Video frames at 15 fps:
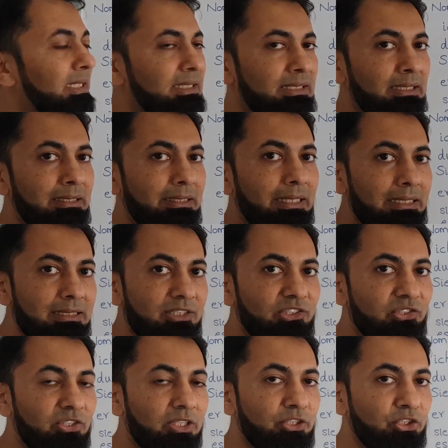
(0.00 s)
the sentence
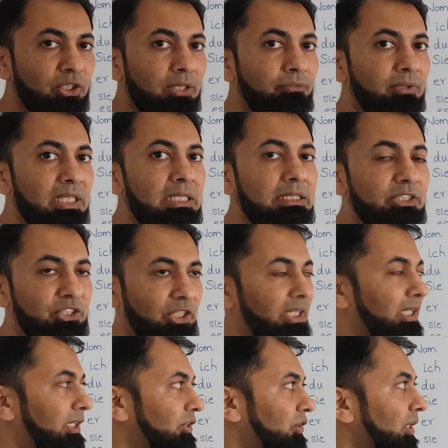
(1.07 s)
structure will
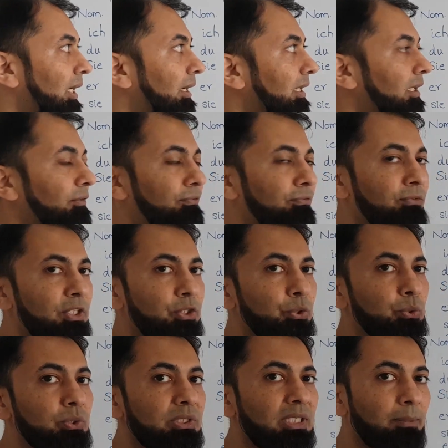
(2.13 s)
change if we
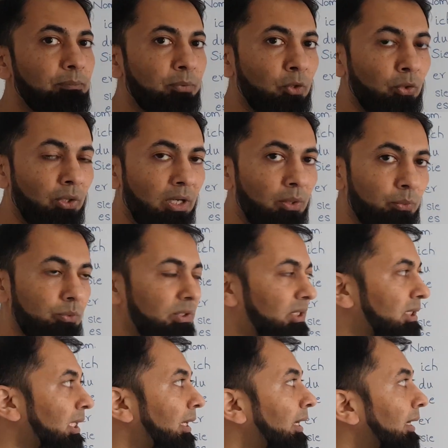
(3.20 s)
use the
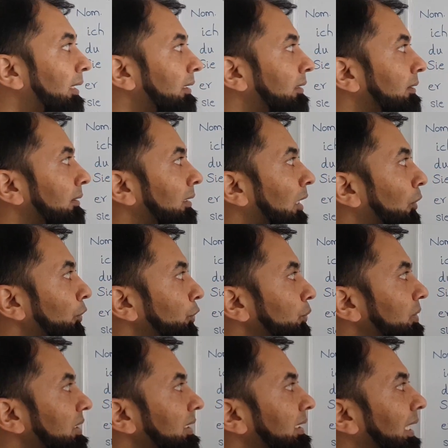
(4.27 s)
pronouns. Now you
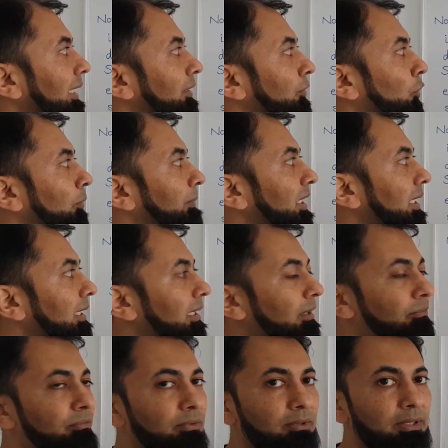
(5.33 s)
see that
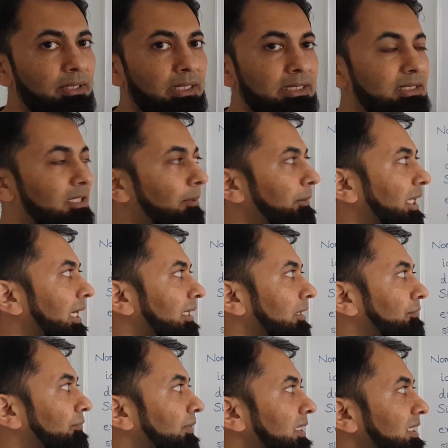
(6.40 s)
nominative is coming at
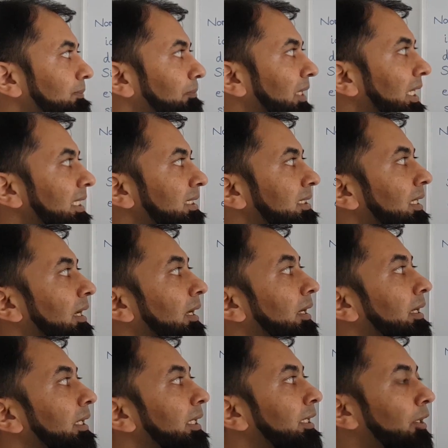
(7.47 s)
the first place.
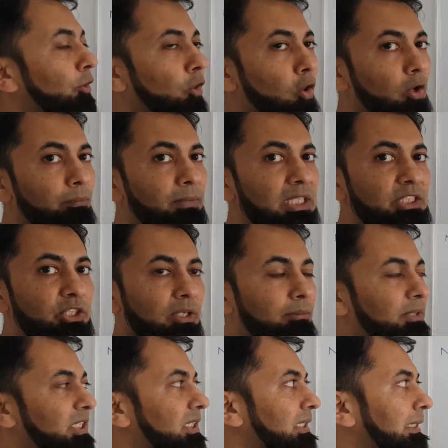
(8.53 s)
In a normal
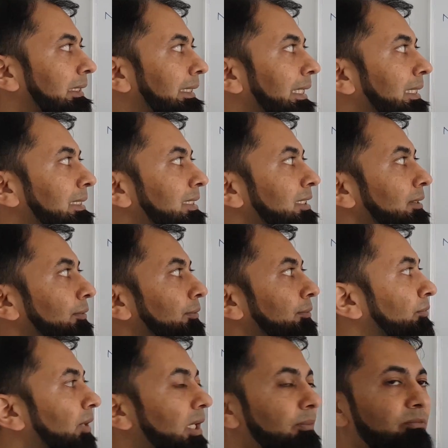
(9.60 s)
German sentence,
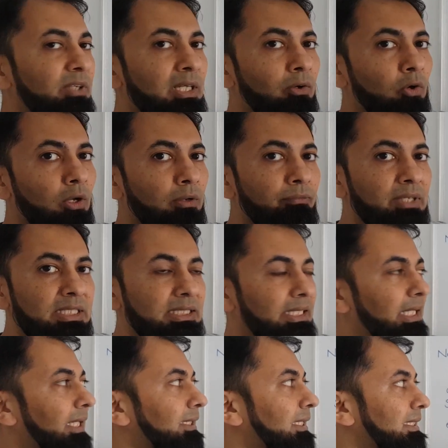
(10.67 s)
verb will always
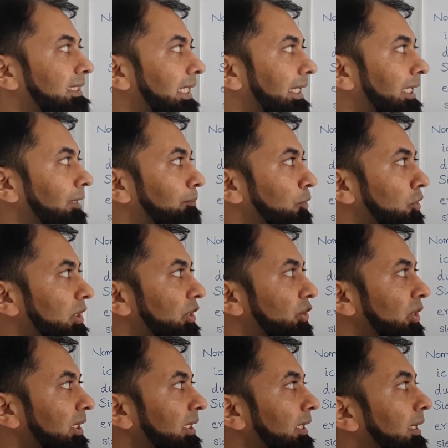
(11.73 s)
take the second
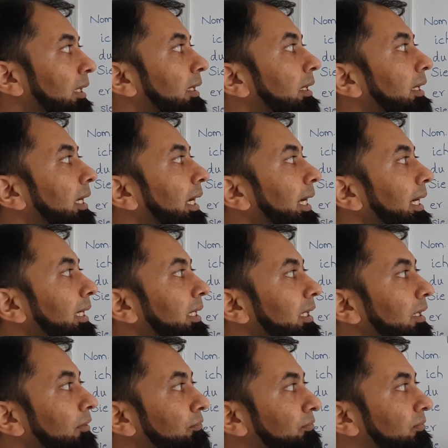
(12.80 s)
position, and
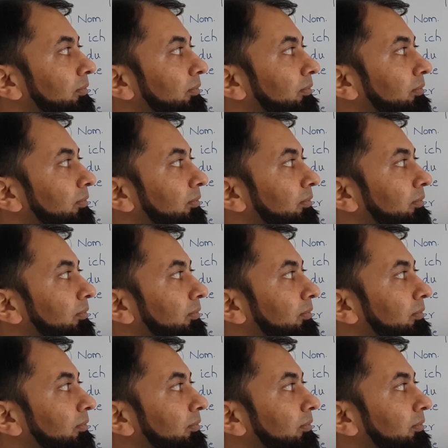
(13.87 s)
if